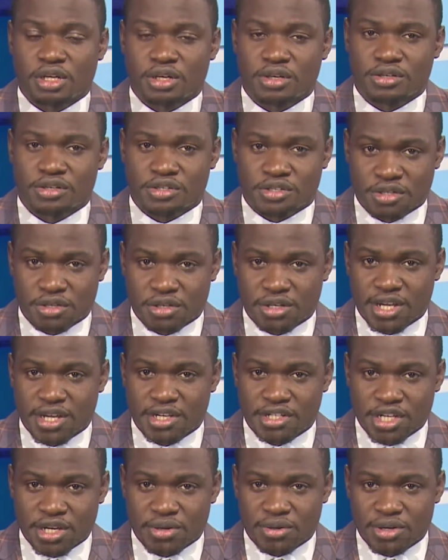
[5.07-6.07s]
Concerned
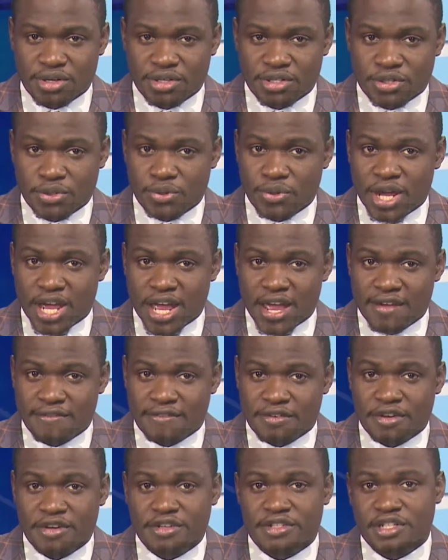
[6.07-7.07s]
Nigerians who
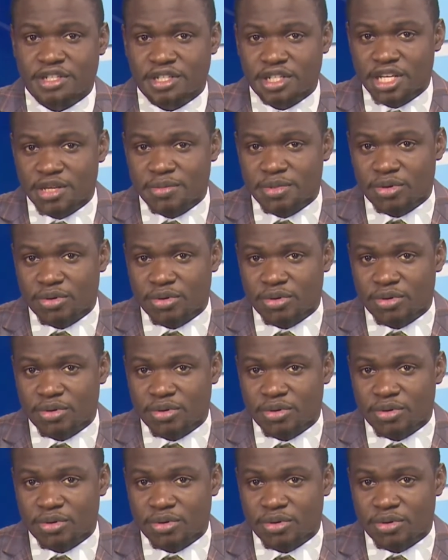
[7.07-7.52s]
have constantly